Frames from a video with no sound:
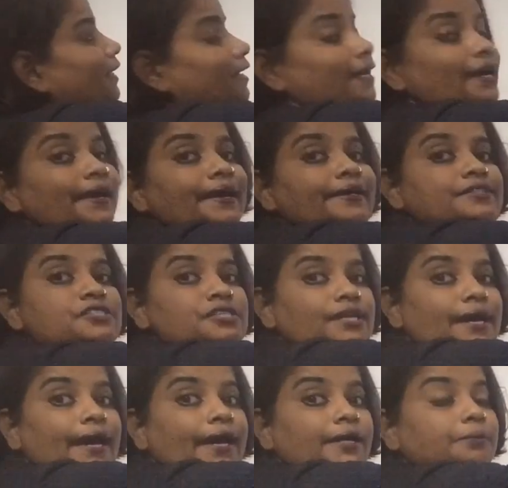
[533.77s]
A and
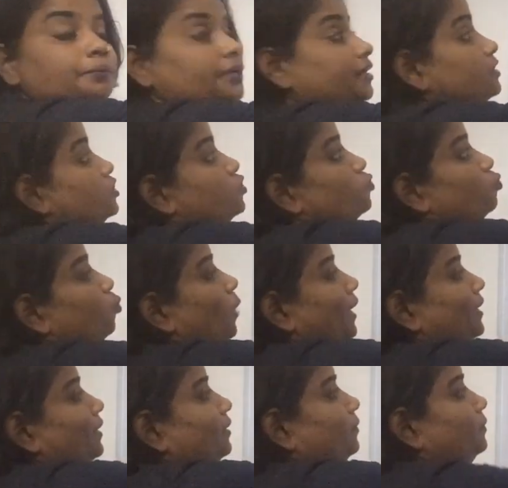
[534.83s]
an means
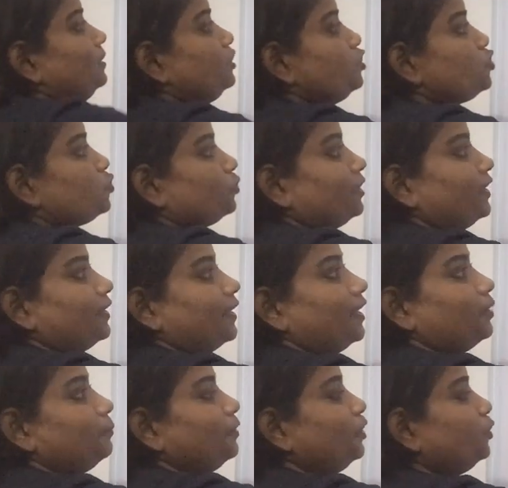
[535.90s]
one. So they
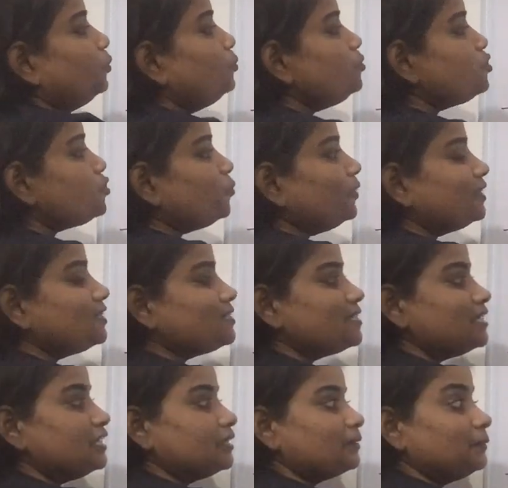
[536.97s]
can be used with a
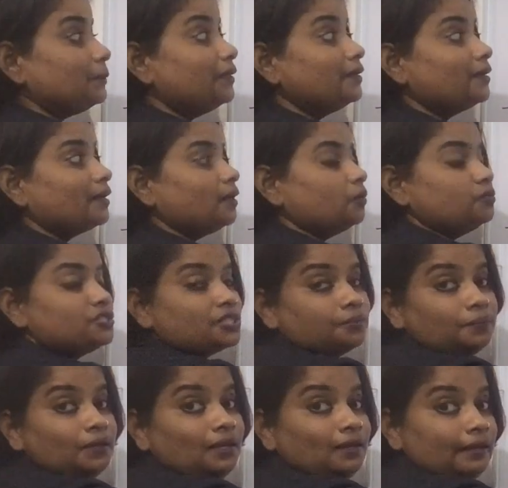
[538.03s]
singular
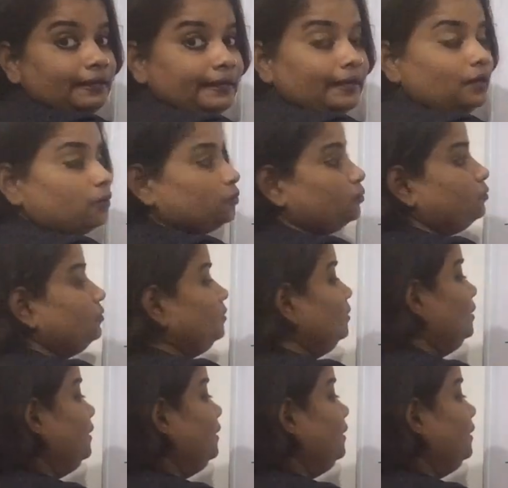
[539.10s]
countable noun,